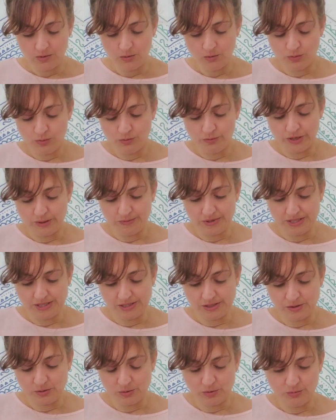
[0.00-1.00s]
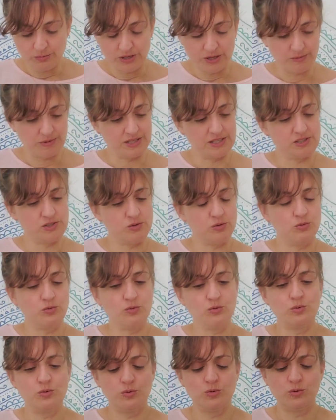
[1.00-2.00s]
Ooh, babies. Ooh, babies.
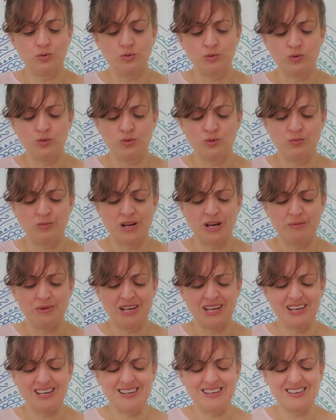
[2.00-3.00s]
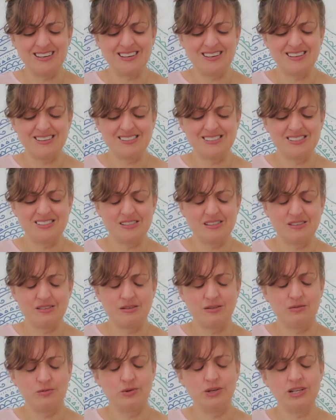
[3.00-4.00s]
Ooh, babies.
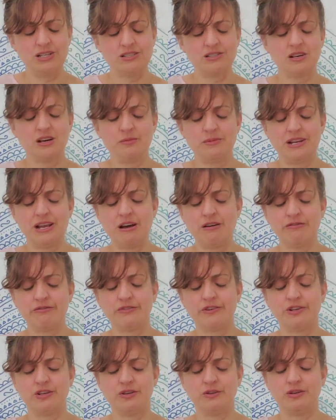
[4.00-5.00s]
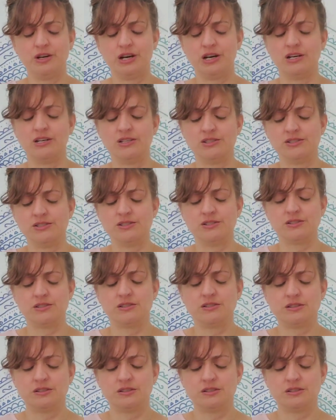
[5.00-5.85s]
What is coming out for you guys?